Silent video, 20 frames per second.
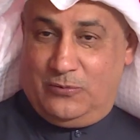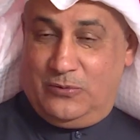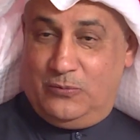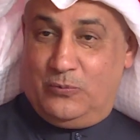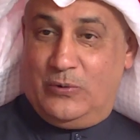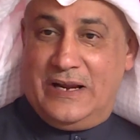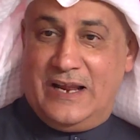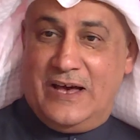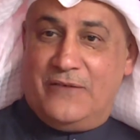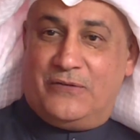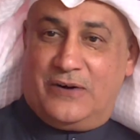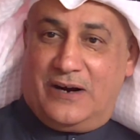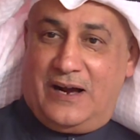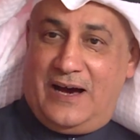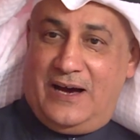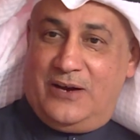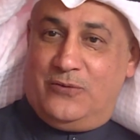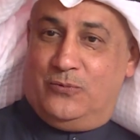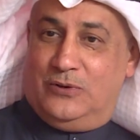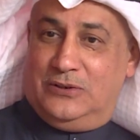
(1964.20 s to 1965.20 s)
whenever
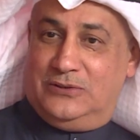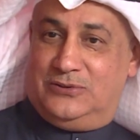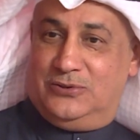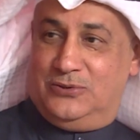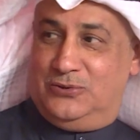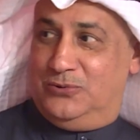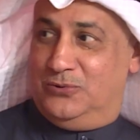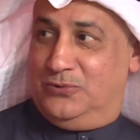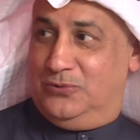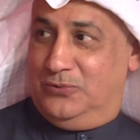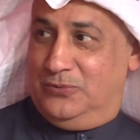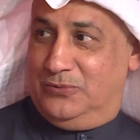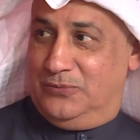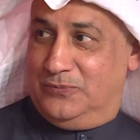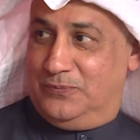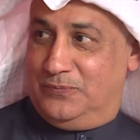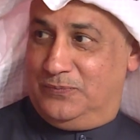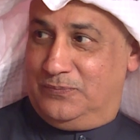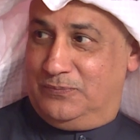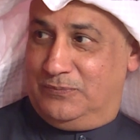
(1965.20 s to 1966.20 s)
I want to do
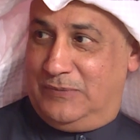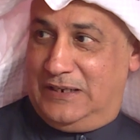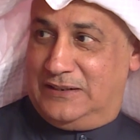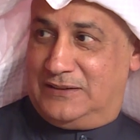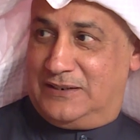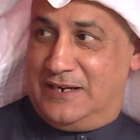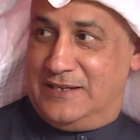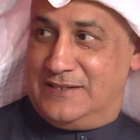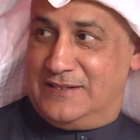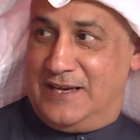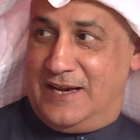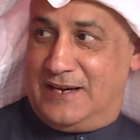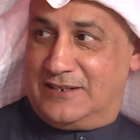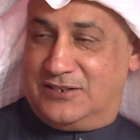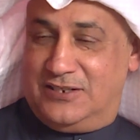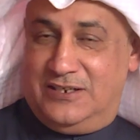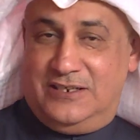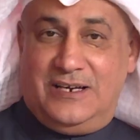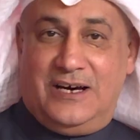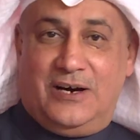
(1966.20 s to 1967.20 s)
my
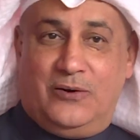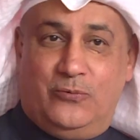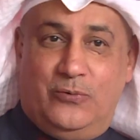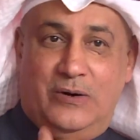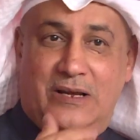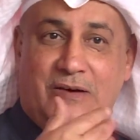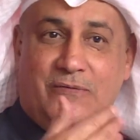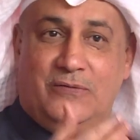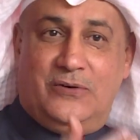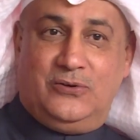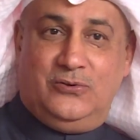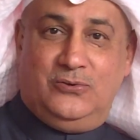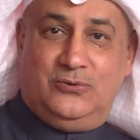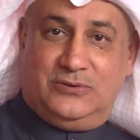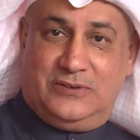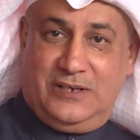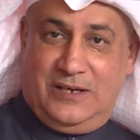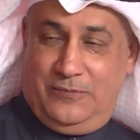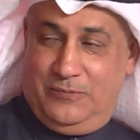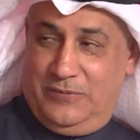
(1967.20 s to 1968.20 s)
transaction, not whenever you
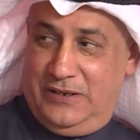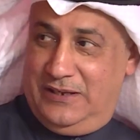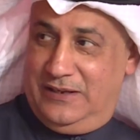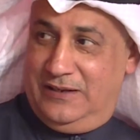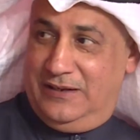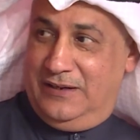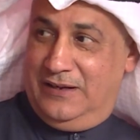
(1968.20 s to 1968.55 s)
tell me.